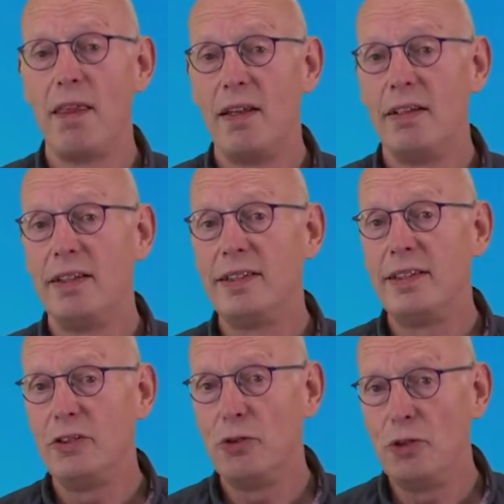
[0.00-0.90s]

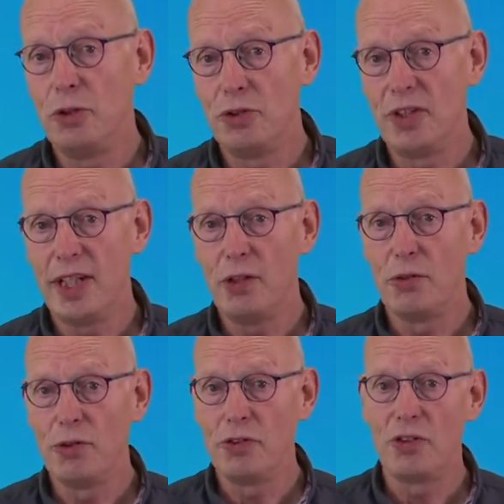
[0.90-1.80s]
Listening to your
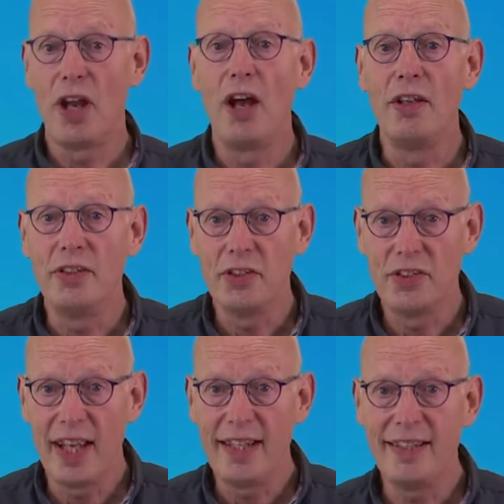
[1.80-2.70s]
stakeholders,
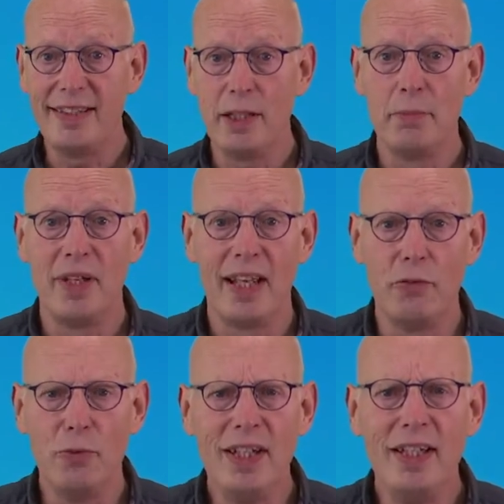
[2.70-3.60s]
understanding them, and
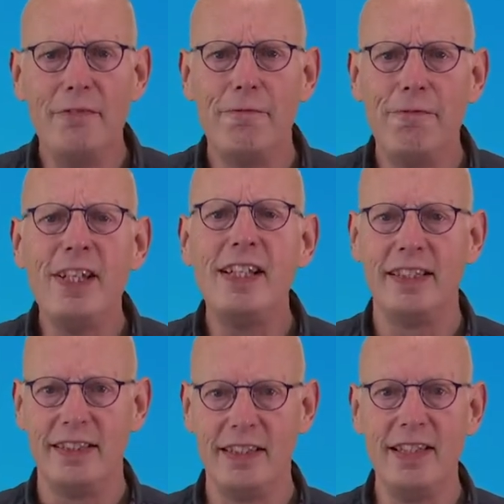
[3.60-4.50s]
really feeling
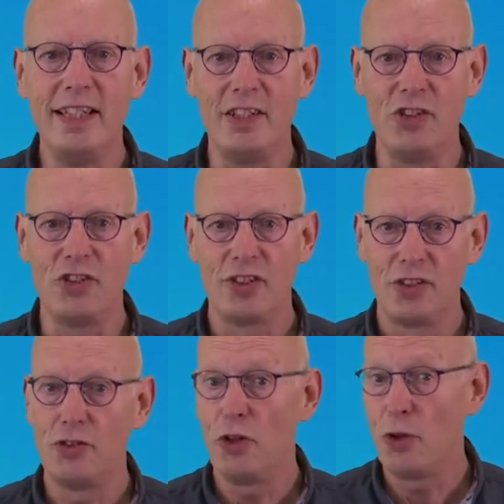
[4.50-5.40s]
the needs.
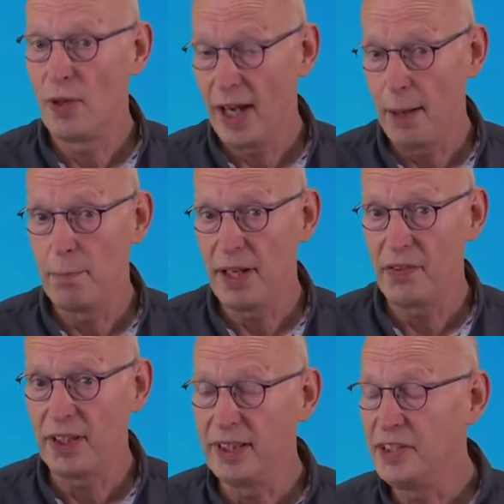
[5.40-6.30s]
So
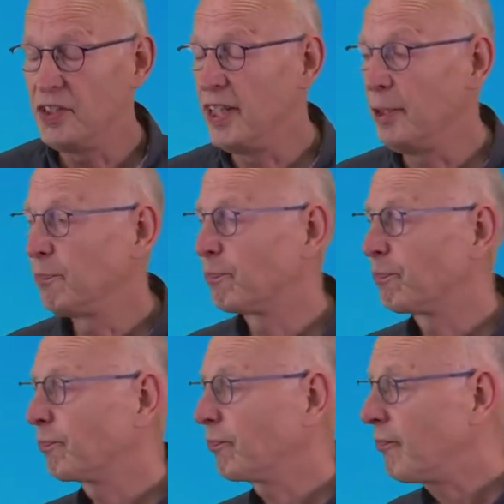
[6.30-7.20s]
empathic listening.
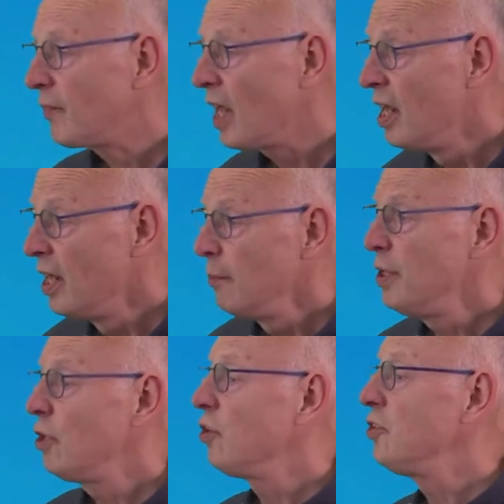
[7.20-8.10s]

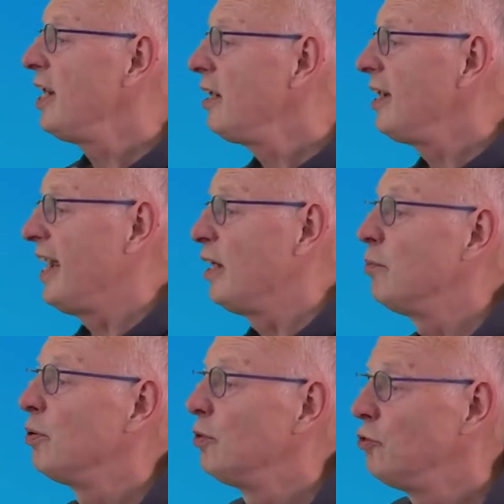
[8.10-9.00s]
Because that'll help
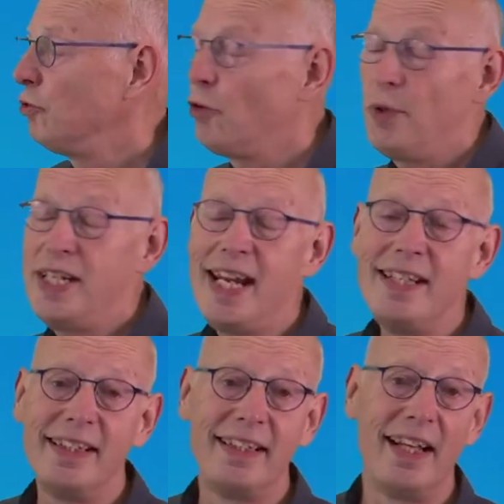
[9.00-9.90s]
to create
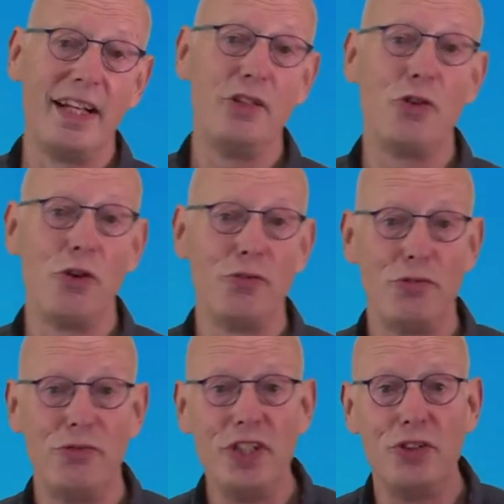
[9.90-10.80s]
a kind of a
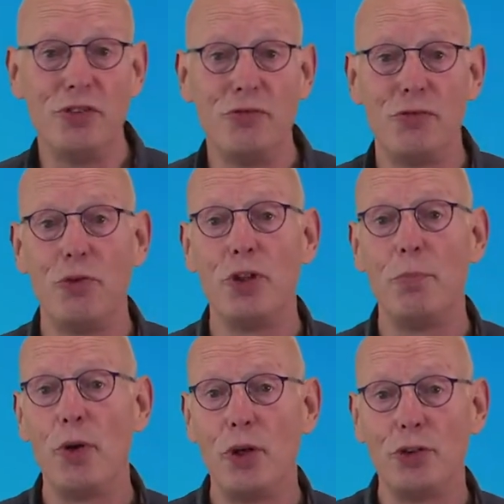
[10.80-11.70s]
vision for the
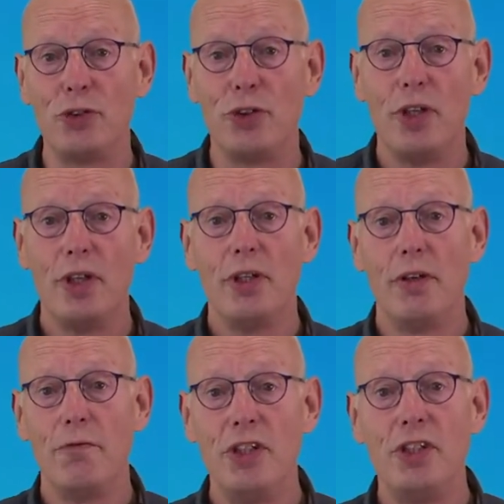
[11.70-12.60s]
product. A
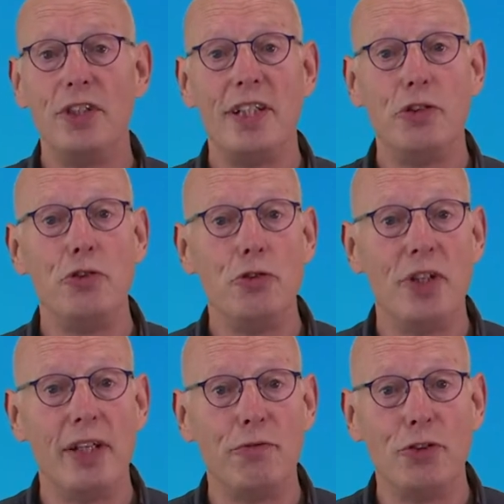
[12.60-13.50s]
vision that you should
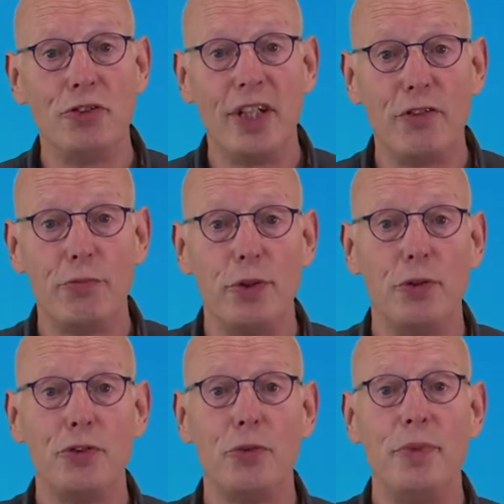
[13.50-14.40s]
have yourself, but
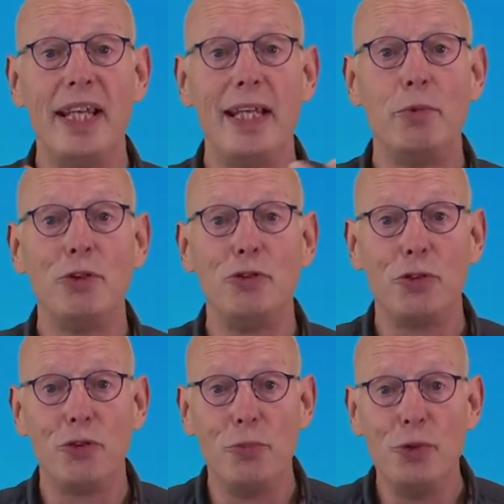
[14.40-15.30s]
also be able to
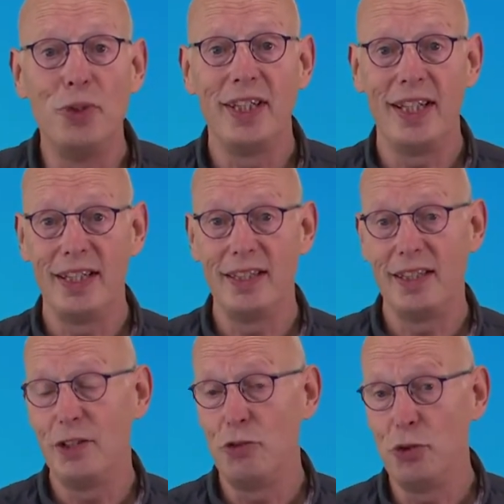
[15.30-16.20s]
communicate
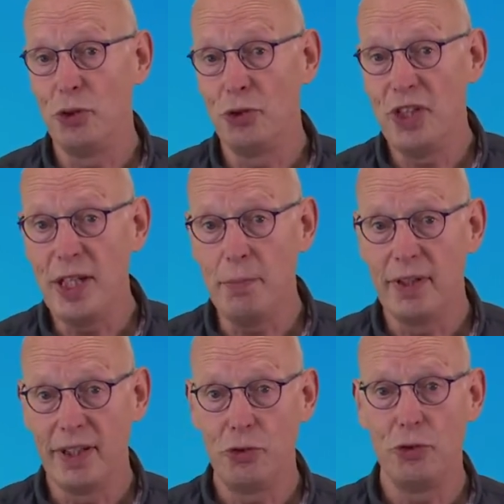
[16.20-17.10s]
it to your team
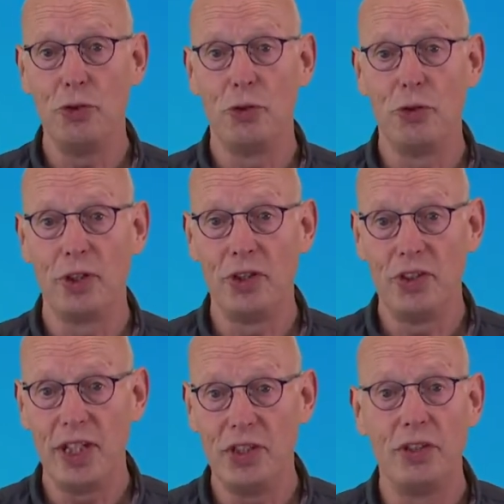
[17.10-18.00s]
and to your
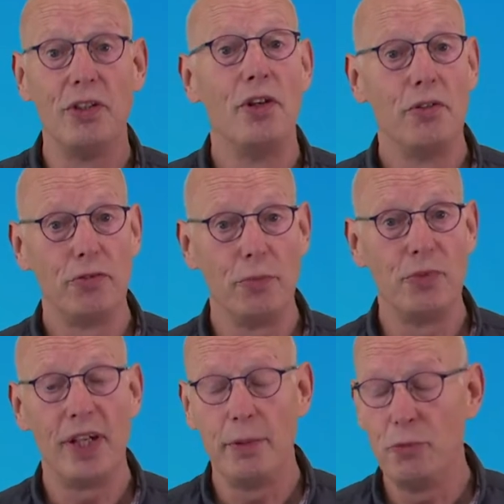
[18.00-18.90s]
organization from
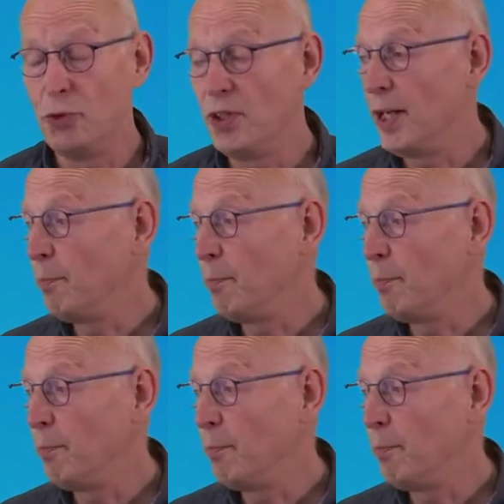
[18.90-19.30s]
time to time.